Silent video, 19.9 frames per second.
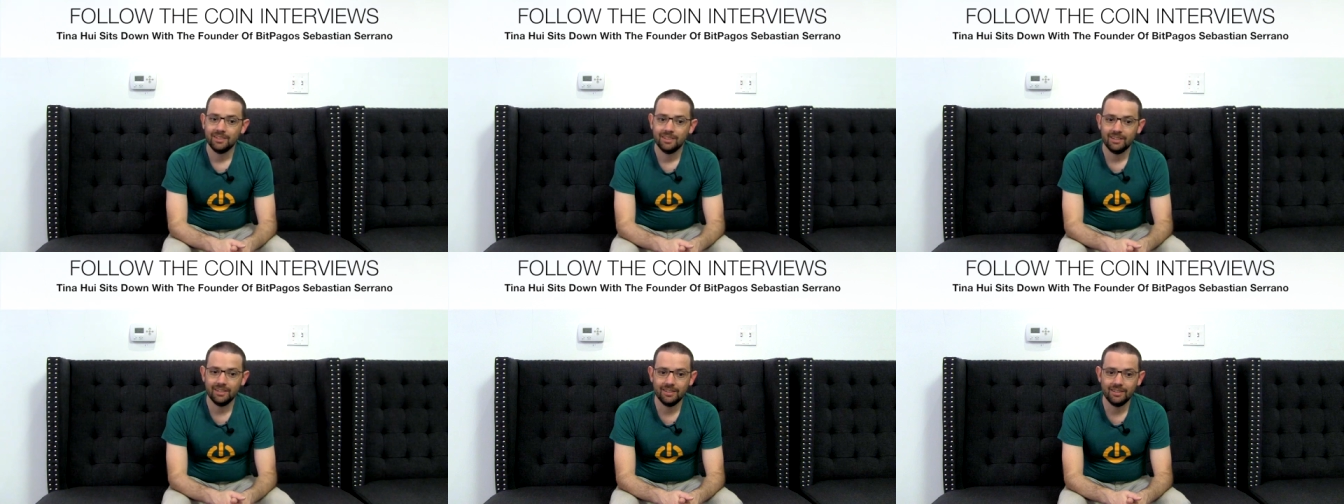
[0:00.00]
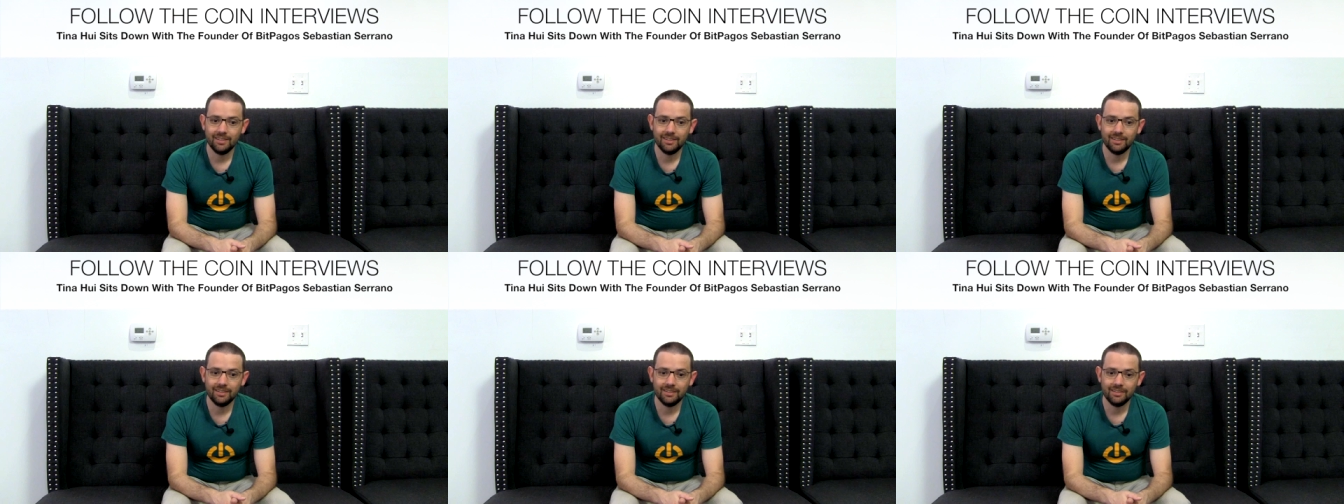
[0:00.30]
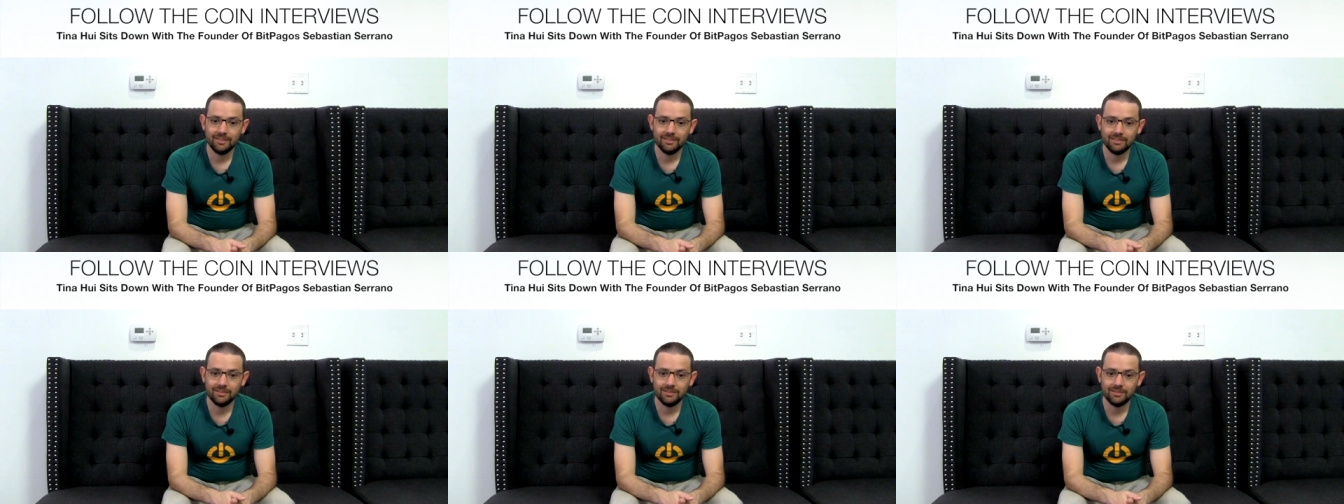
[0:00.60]

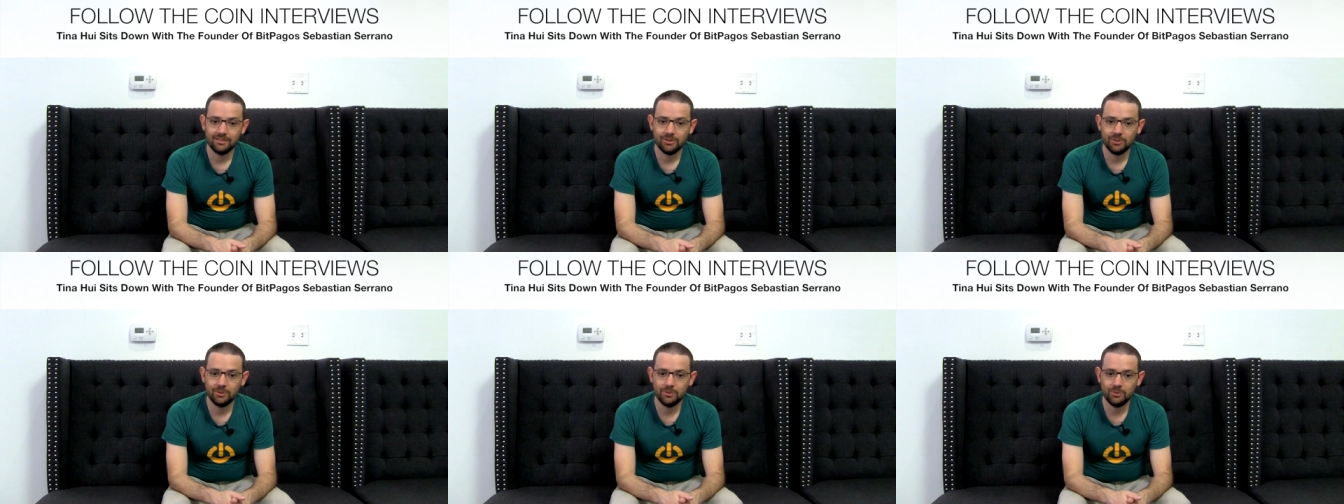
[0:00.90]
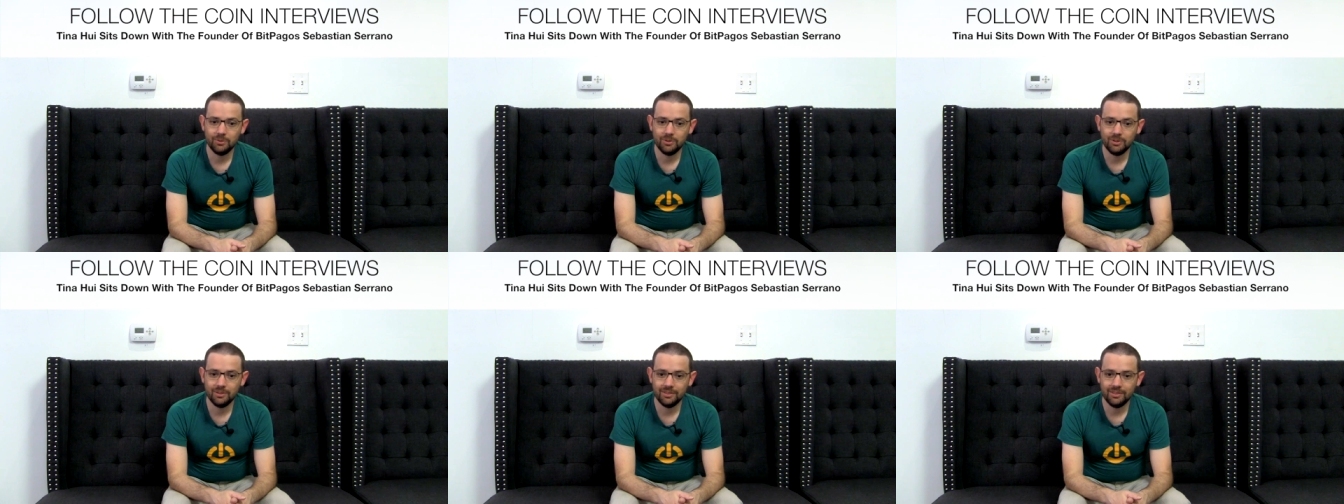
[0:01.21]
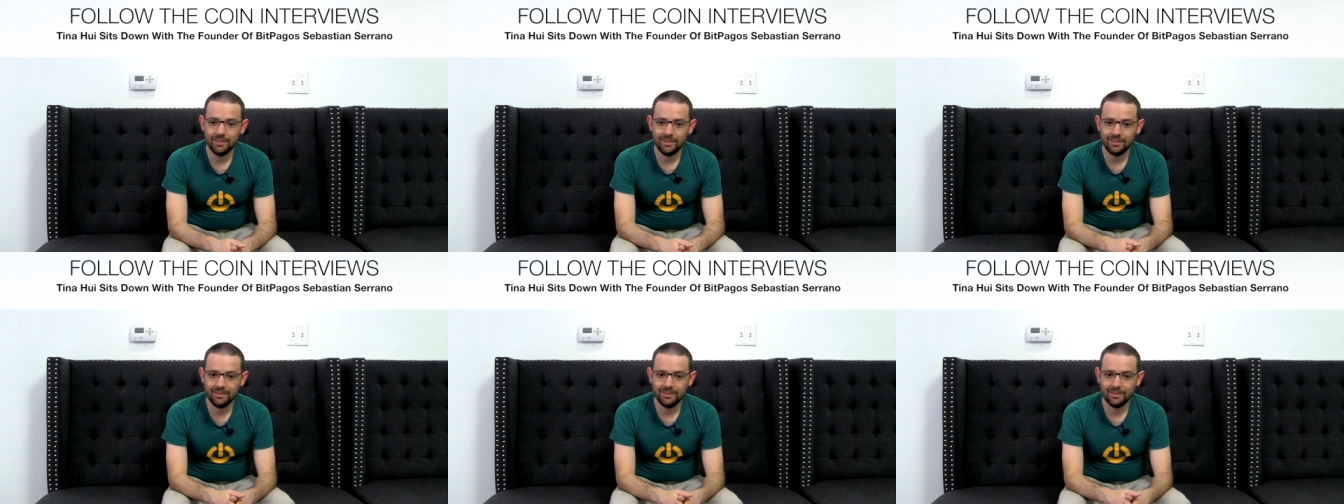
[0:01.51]
And so
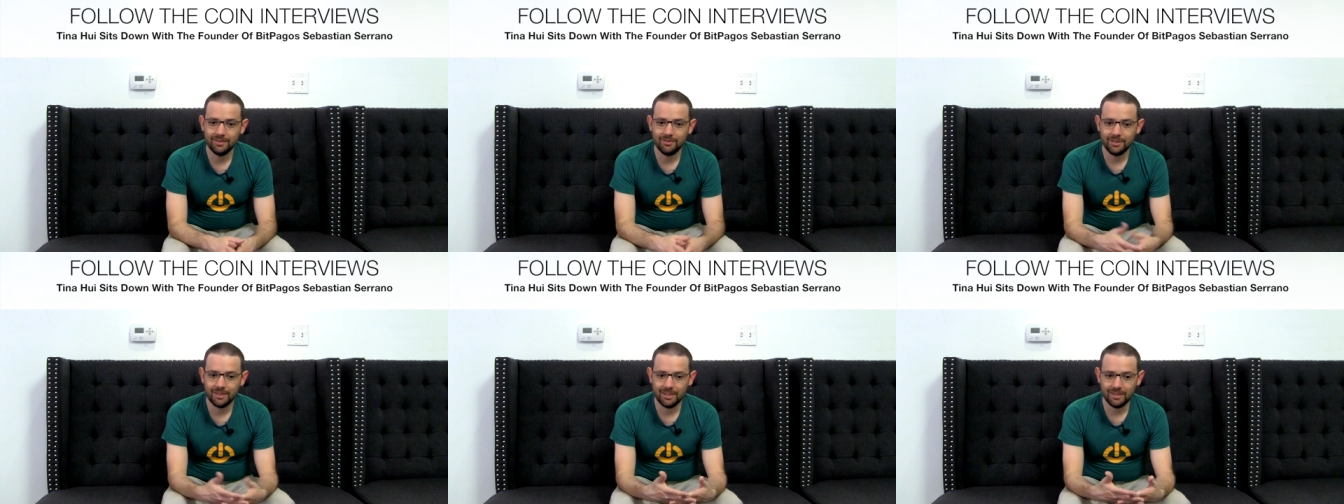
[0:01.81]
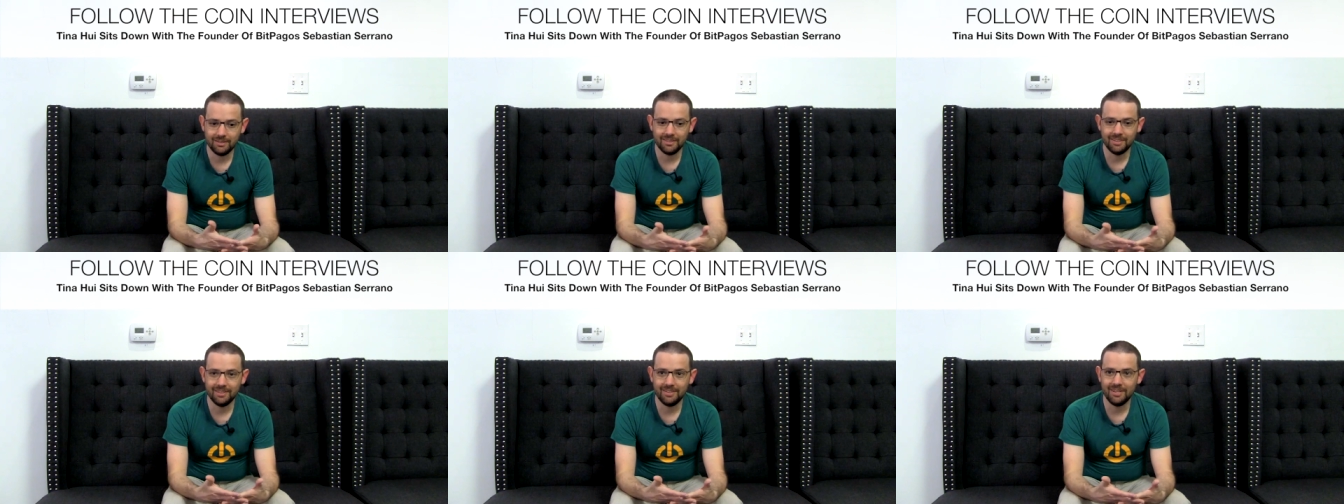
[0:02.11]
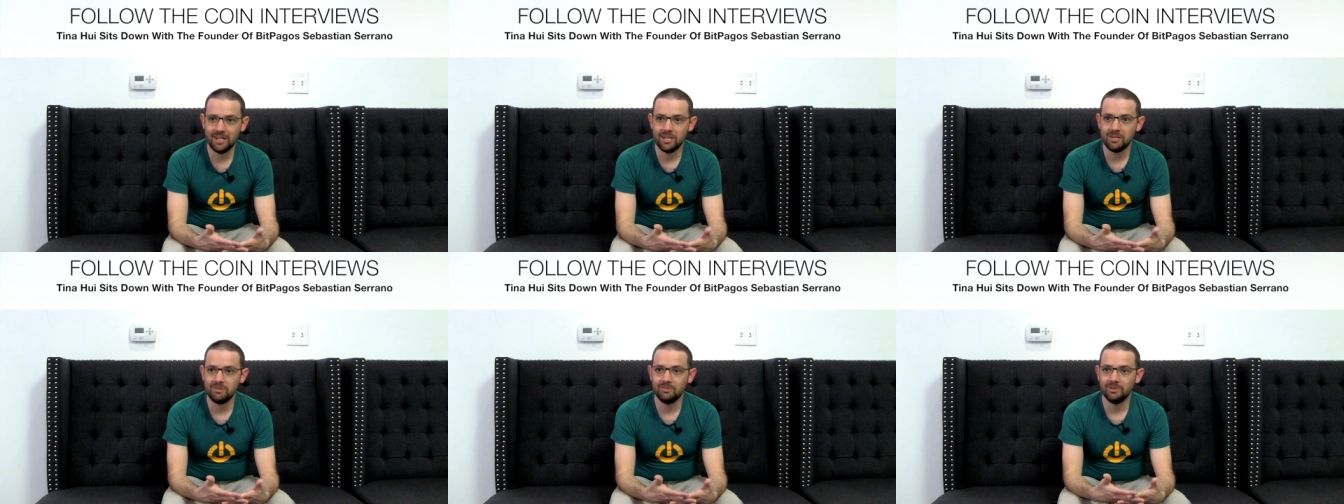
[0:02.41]
the idea behind the
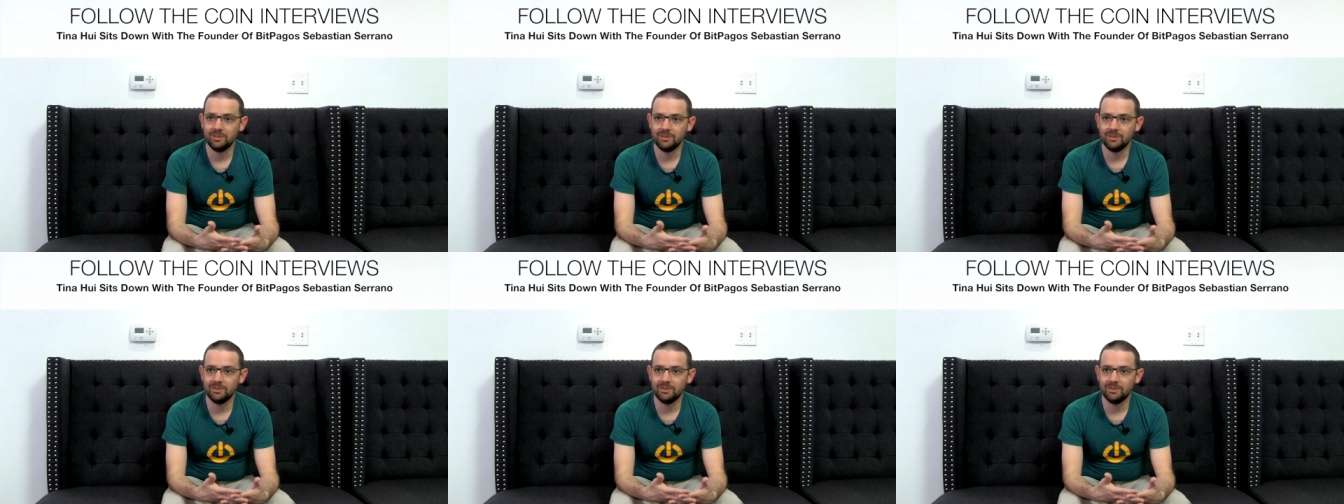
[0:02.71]
name